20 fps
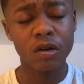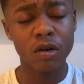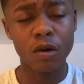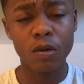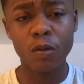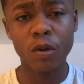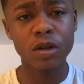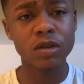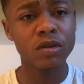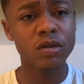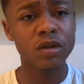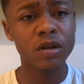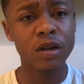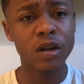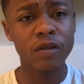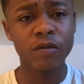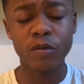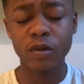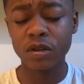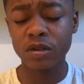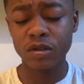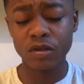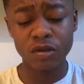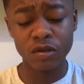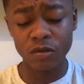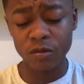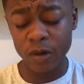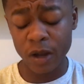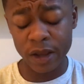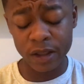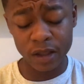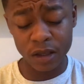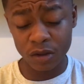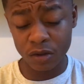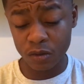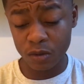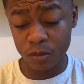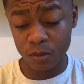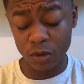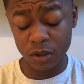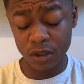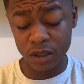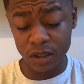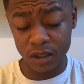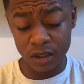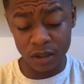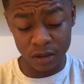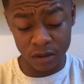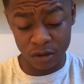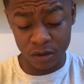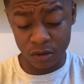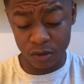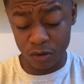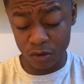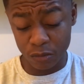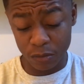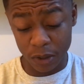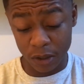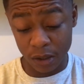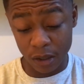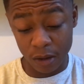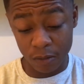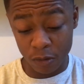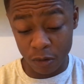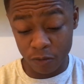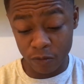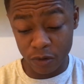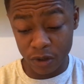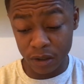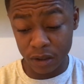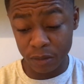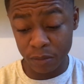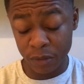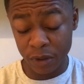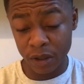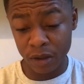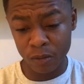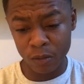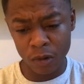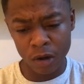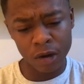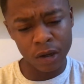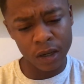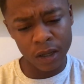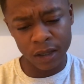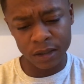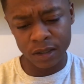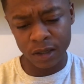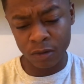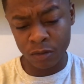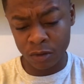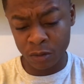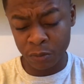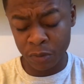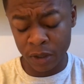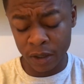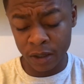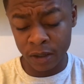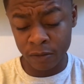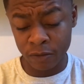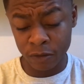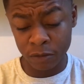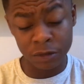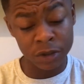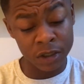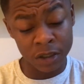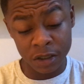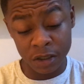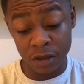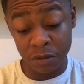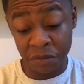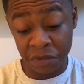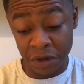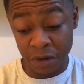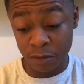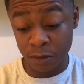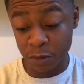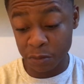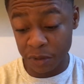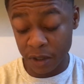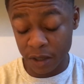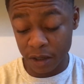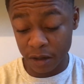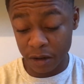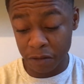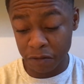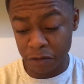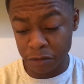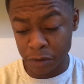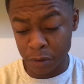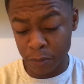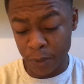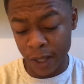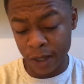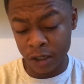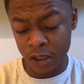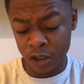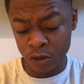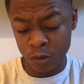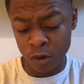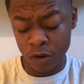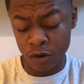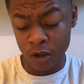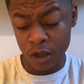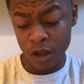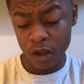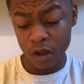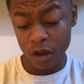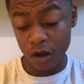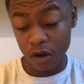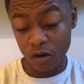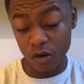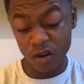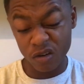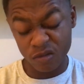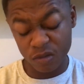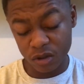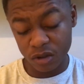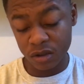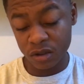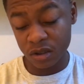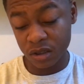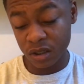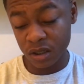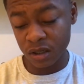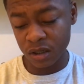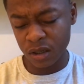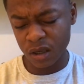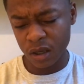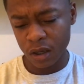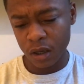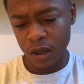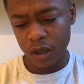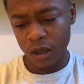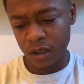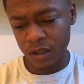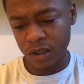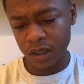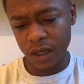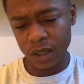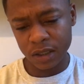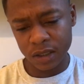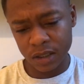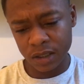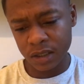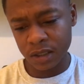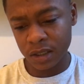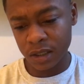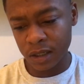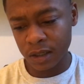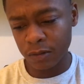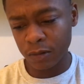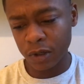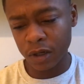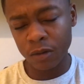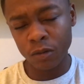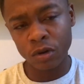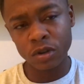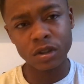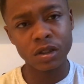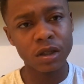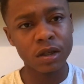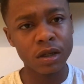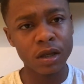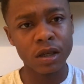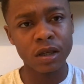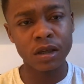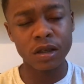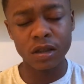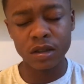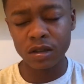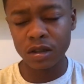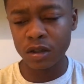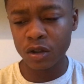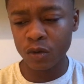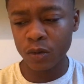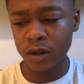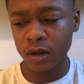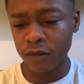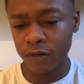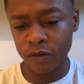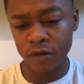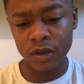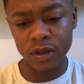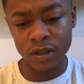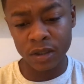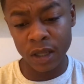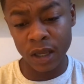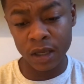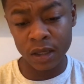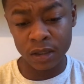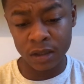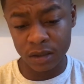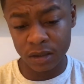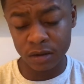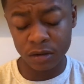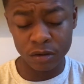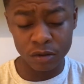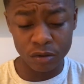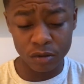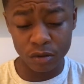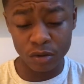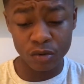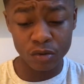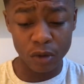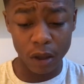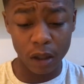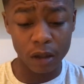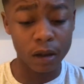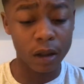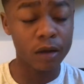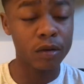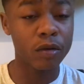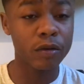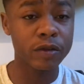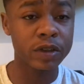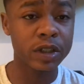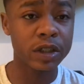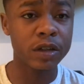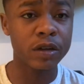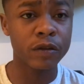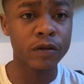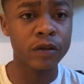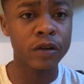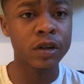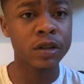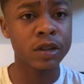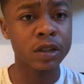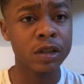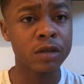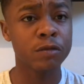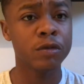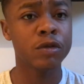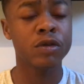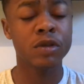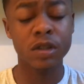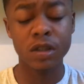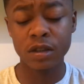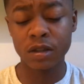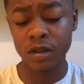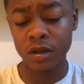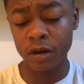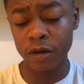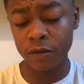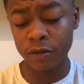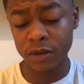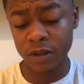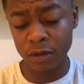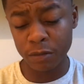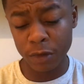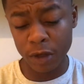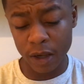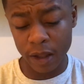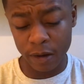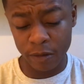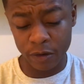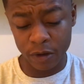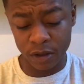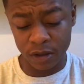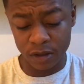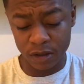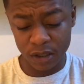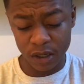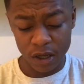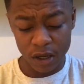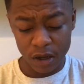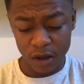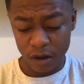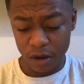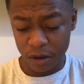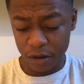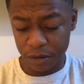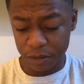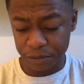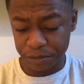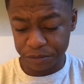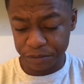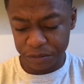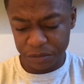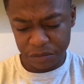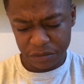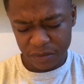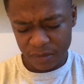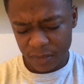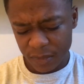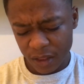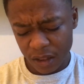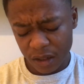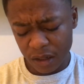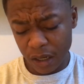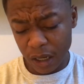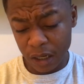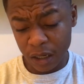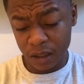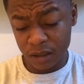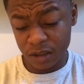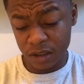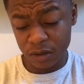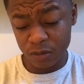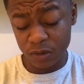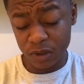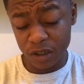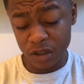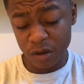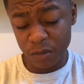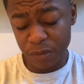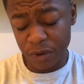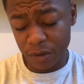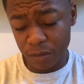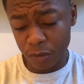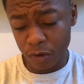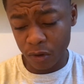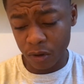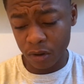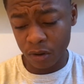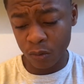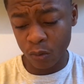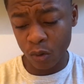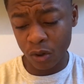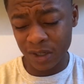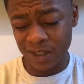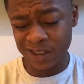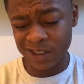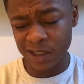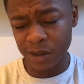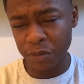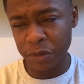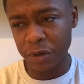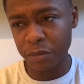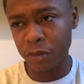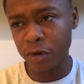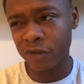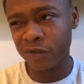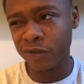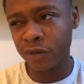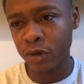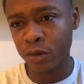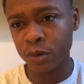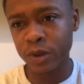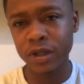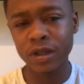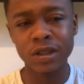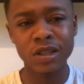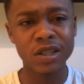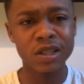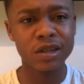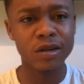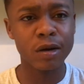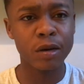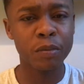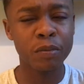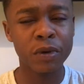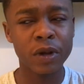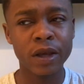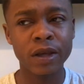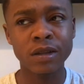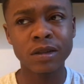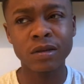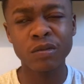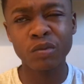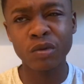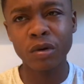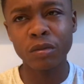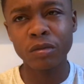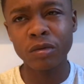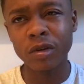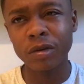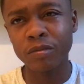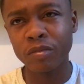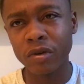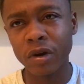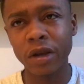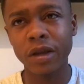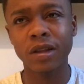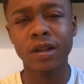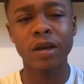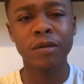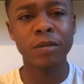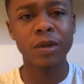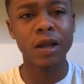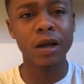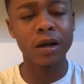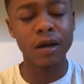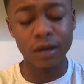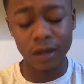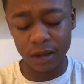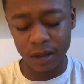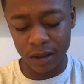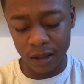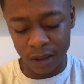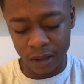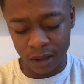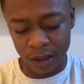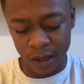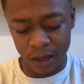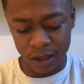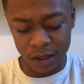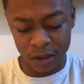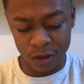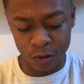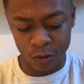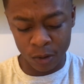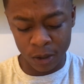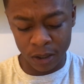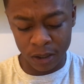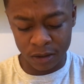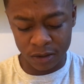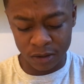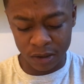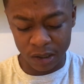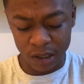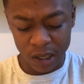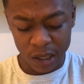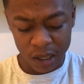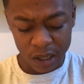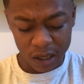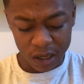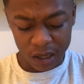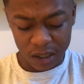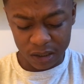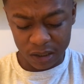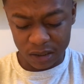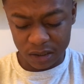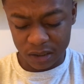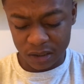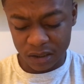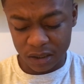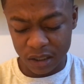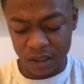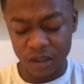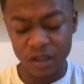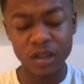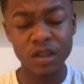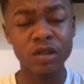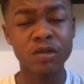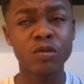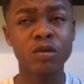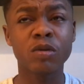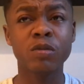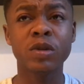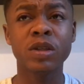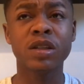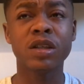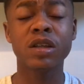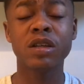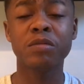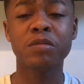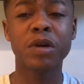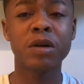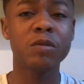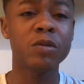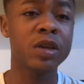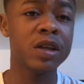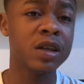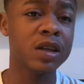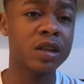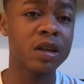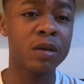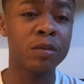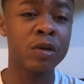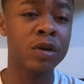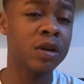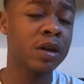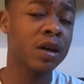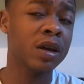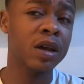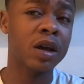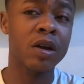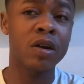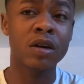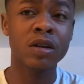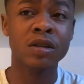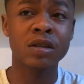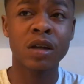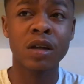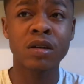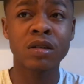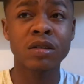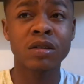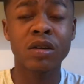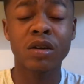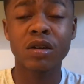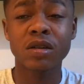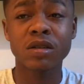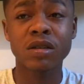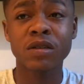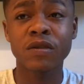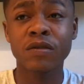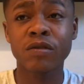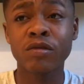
Got ones on the left, ones on the right. They're doing what they need to do, man. Like, we're really playing well. I liked how I was playing from the keeper. I was playing out from the back as well. A lot of what you see it's nice to see when I watch the under 18s and 23s that is you, you and, and obviously the first team you see certain similarities um, like I said we need a bit more quality a bit more fluidity in our play to probably break them down and get that equalizer and that's essentially what we did man we hit them on the counter Saka dances